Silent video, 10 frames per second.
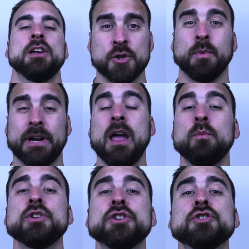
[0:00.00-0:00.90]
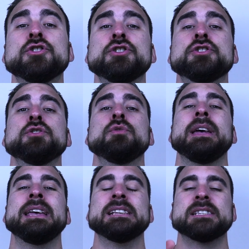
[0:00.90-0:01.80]
So what I want you to
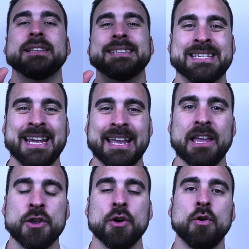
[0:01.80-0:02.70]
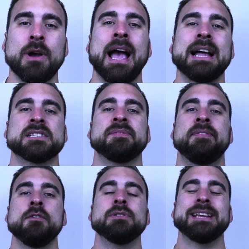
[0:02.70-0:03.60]
do is check your cat's
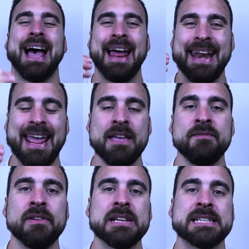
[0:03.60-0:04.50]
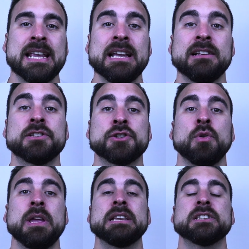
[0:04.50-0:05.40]
food and every single
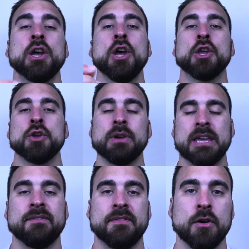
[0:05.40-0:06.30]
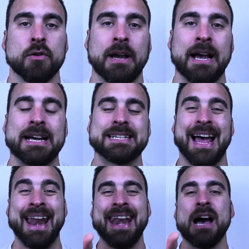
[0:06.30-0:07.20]
treat you give your cat,
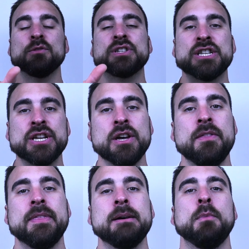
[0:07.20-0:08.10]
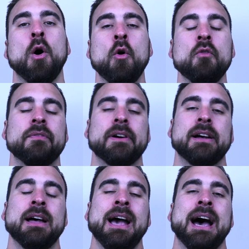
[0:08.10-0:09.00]
and now turn them over.